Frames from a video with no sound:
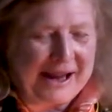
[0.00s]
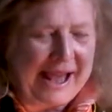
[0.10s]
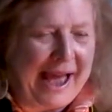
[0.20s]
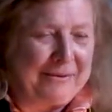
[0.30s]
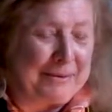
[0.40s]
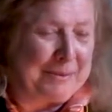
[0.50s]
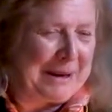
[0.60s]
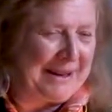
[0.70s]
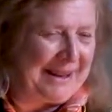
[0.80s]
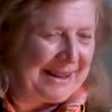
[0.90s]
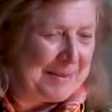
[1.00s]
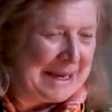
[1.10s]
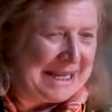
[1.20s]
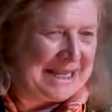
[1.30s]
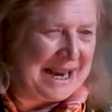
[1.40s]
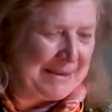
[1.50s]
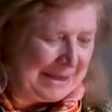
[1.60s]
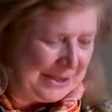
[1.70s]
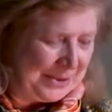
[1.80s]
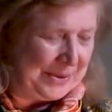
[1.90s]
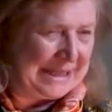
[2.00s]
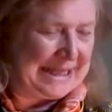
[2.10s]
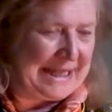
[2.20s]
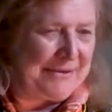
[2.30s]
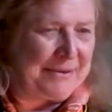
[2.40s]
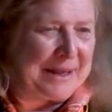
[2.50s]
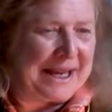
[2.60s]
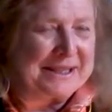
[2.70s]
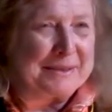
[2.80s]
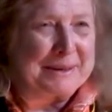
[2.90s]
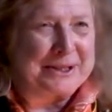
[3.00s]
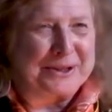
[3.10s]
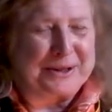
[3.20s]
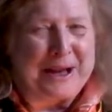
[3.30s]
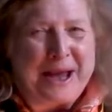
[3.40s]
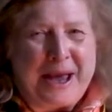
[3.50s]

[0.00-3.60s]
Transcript: I haven't been in the meantime, as you can see from the exhibition,